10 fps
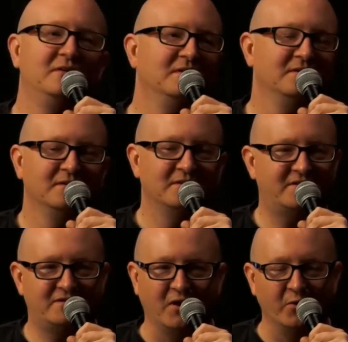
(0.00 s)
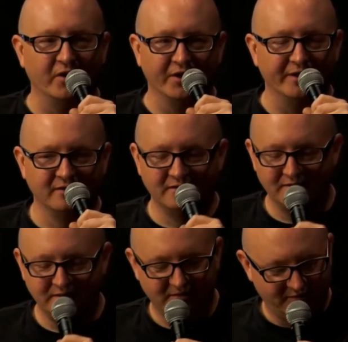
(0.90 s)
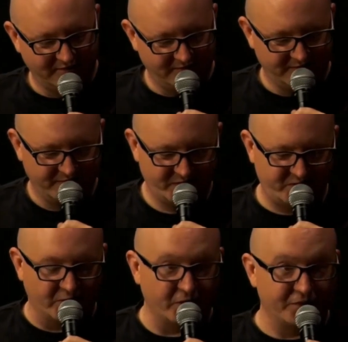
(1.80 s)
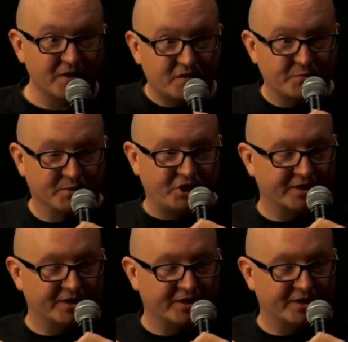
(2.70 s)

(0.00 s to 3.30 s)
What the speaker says: So good. So good. This is magenta.